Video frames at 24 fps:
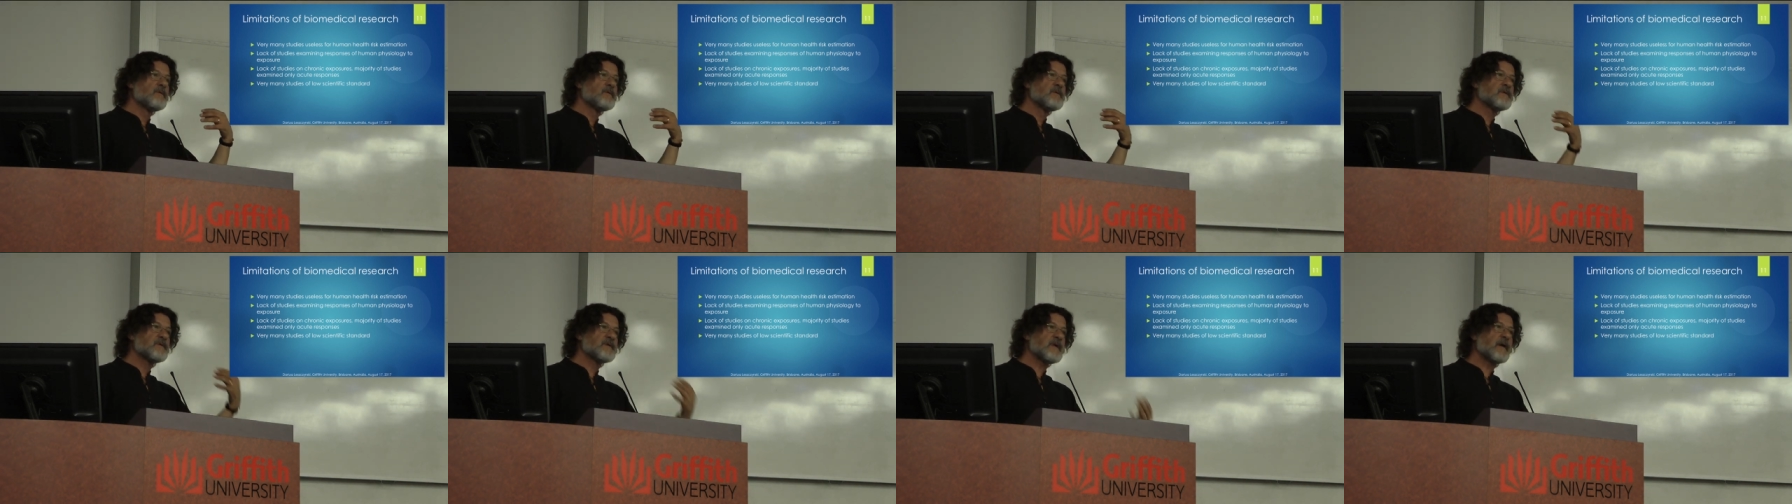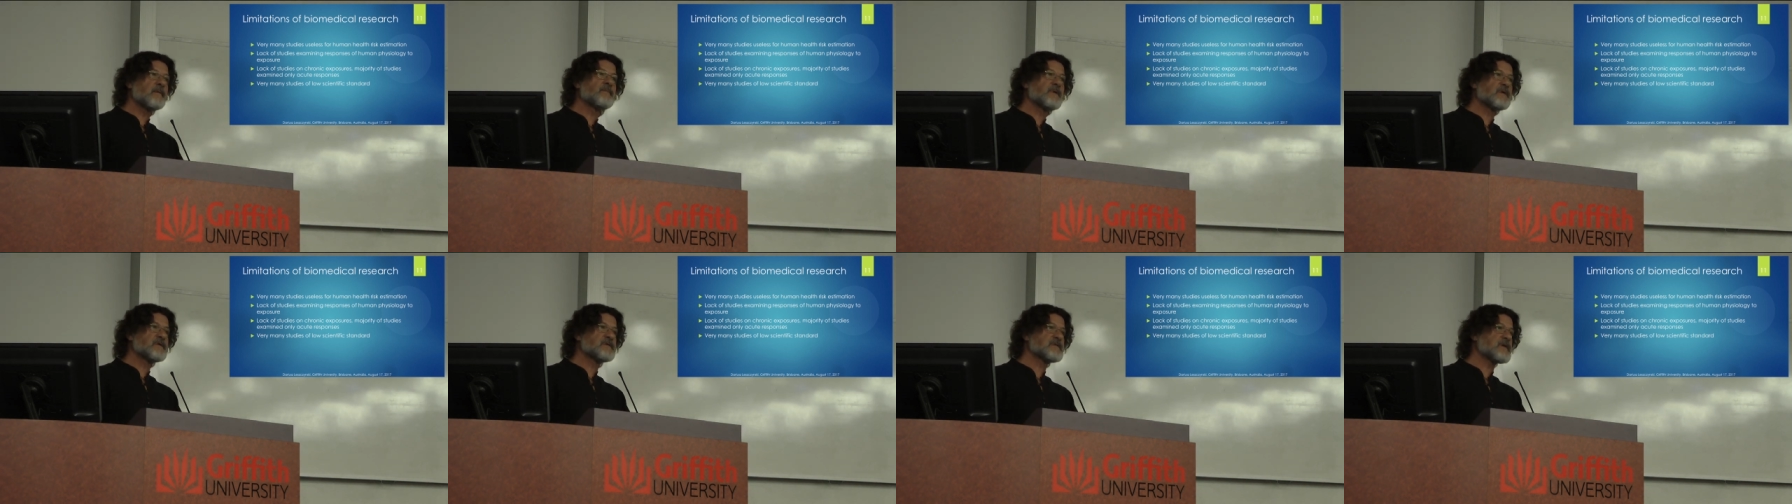
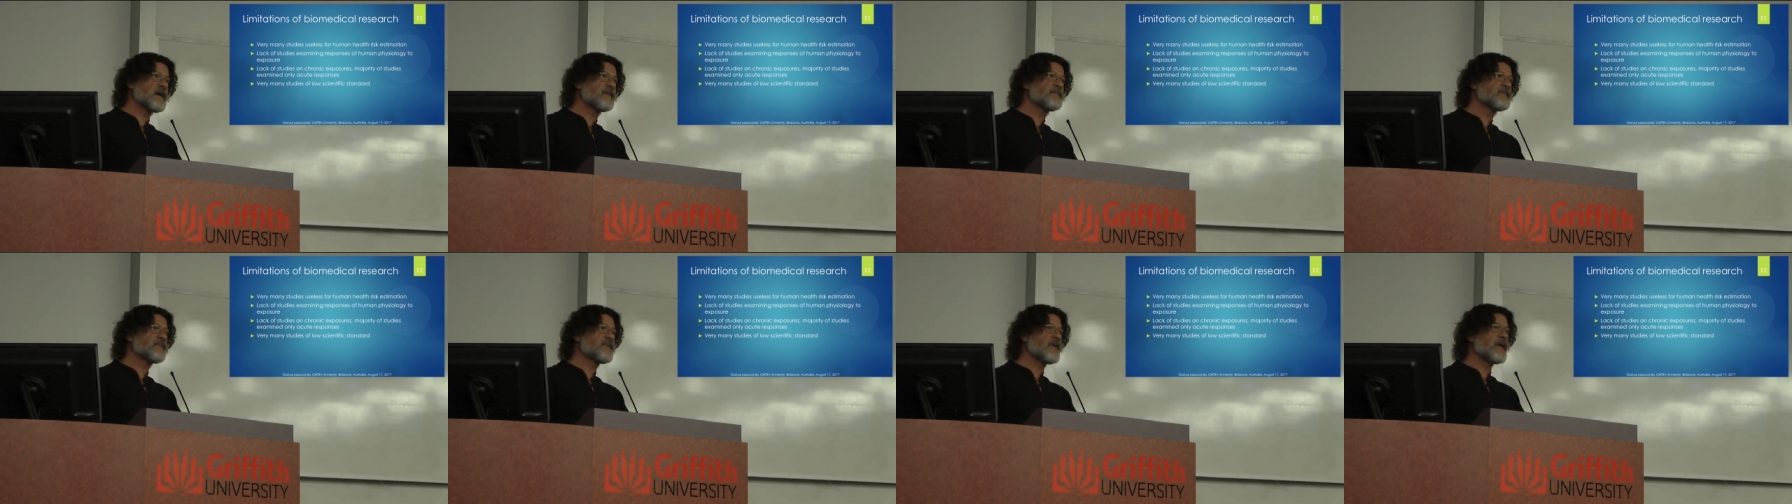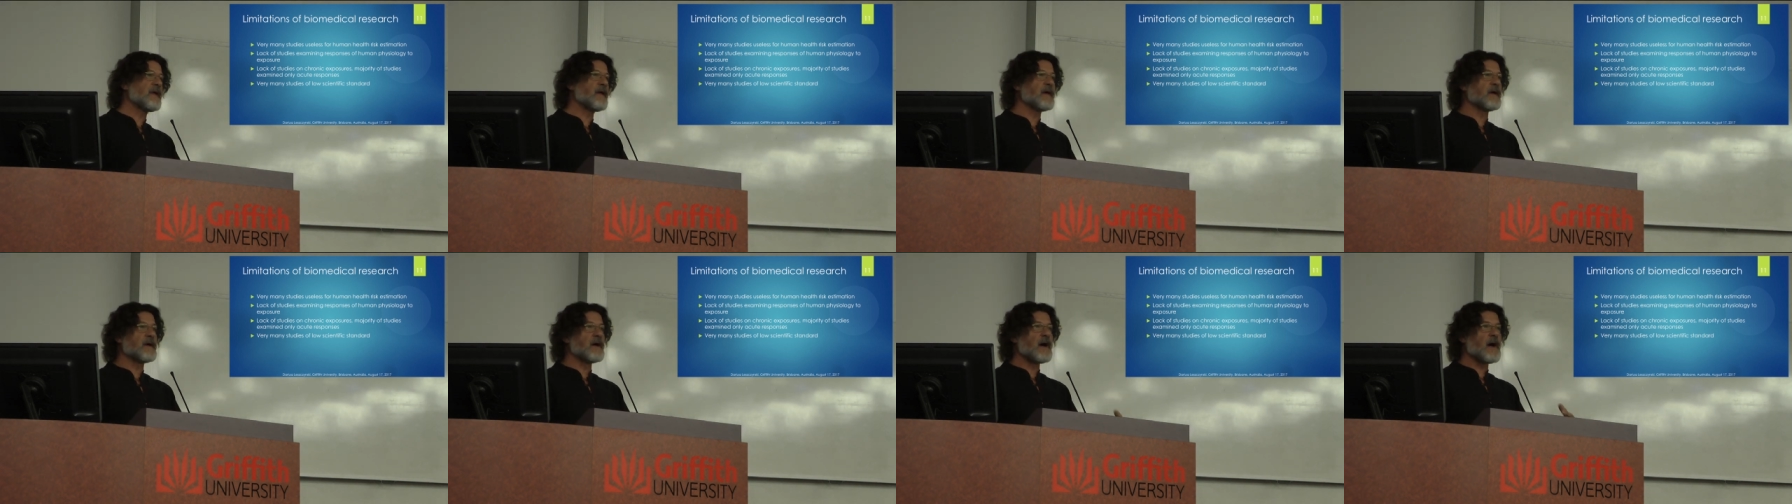some,
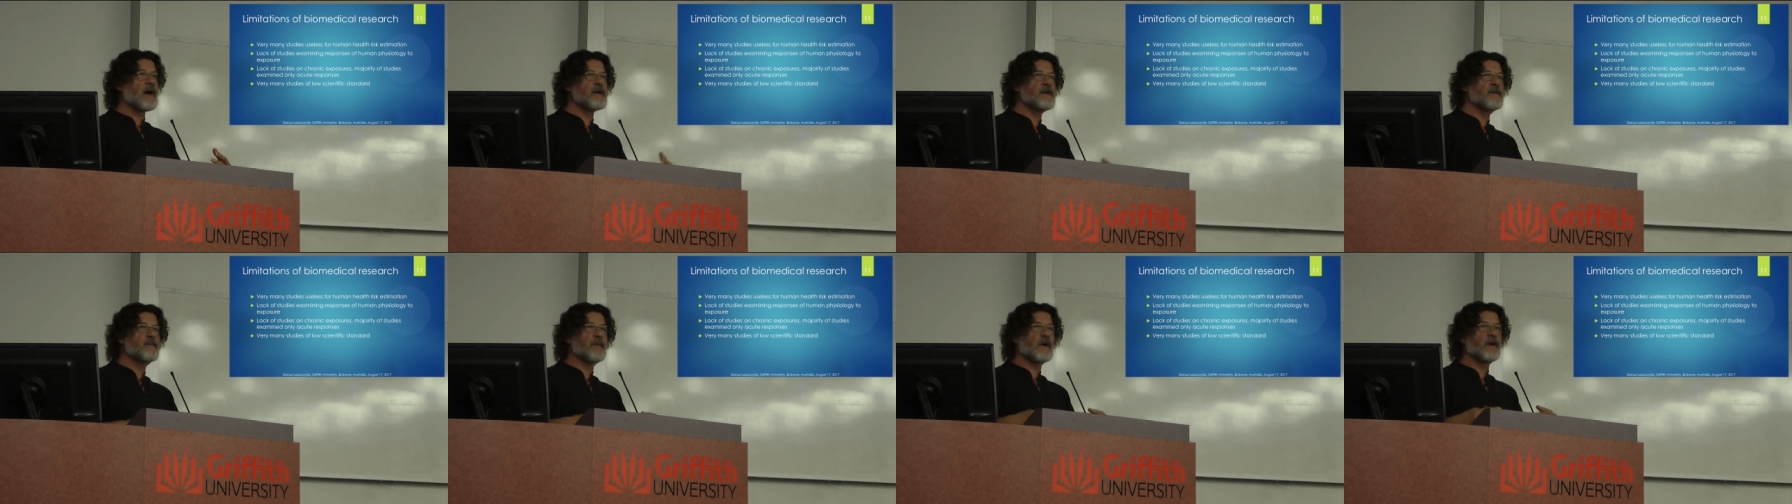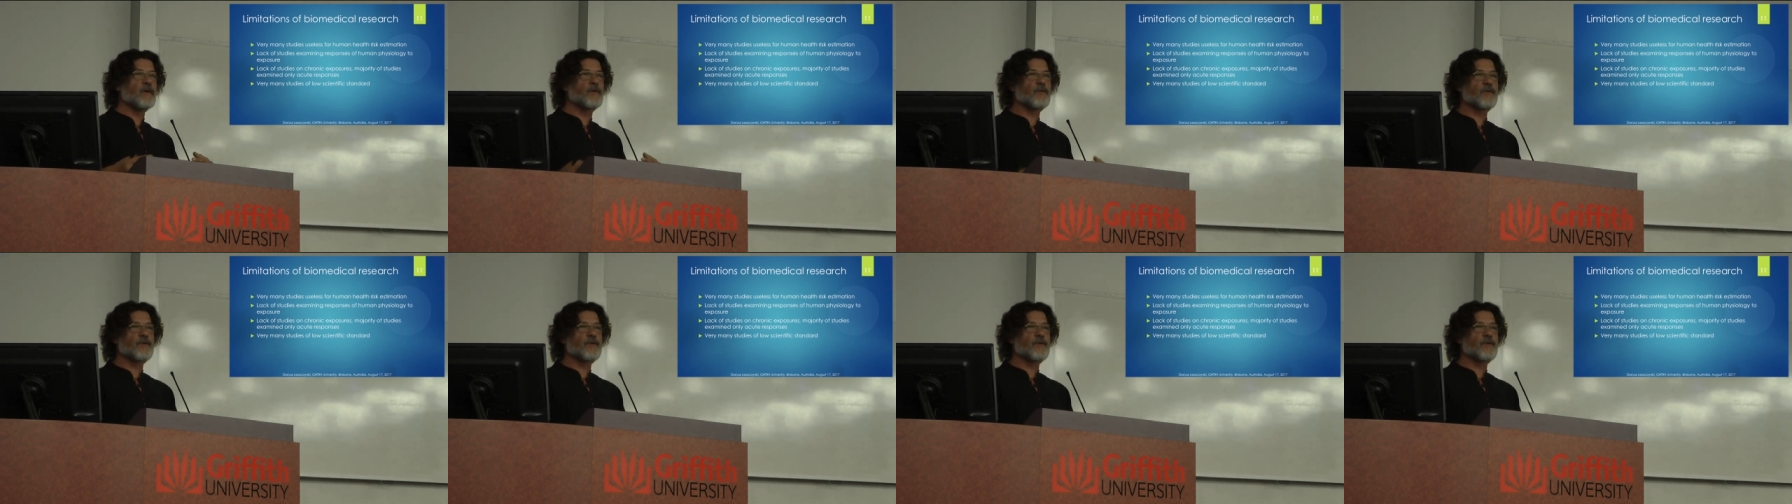something, animal or